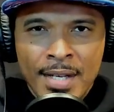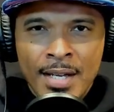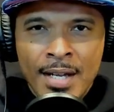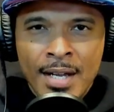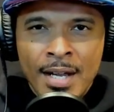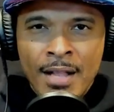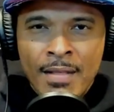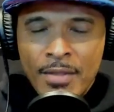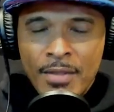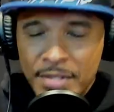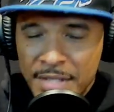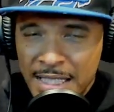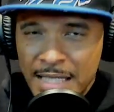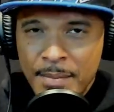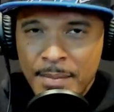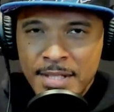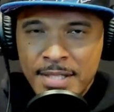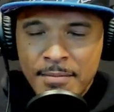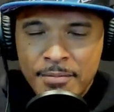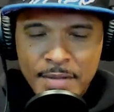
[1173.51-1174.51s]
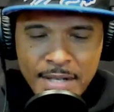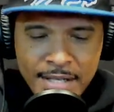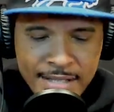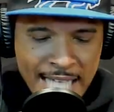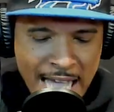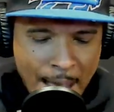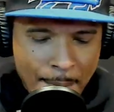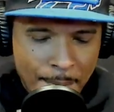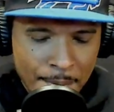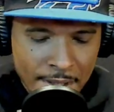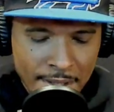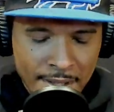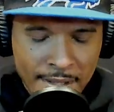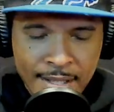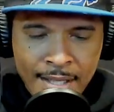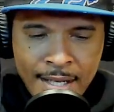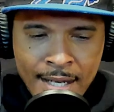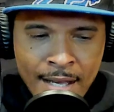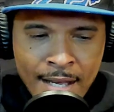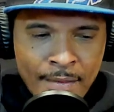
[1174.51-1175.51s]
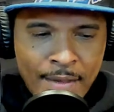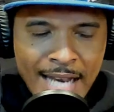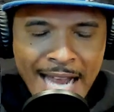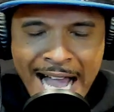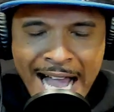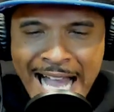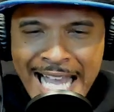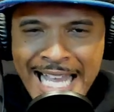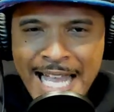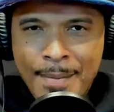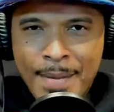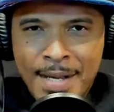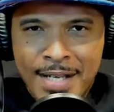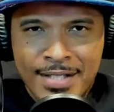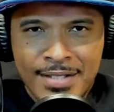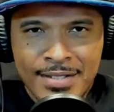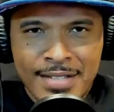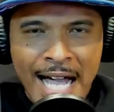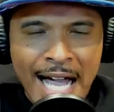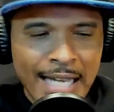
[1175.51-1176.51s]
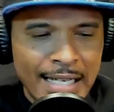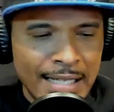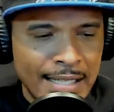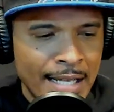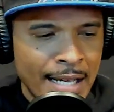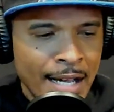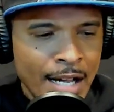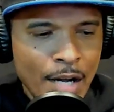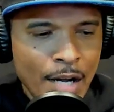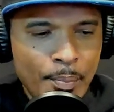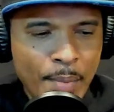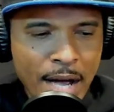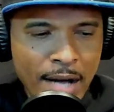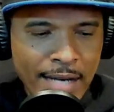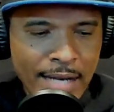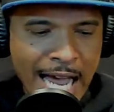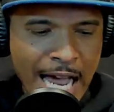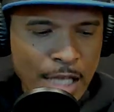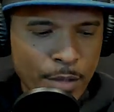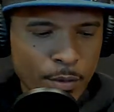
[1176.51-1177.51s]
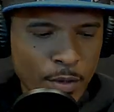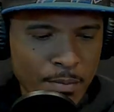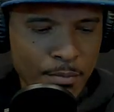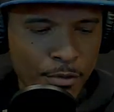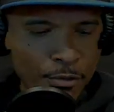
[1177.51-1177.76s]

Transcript: There's going to be some things happening that I am excited about as we move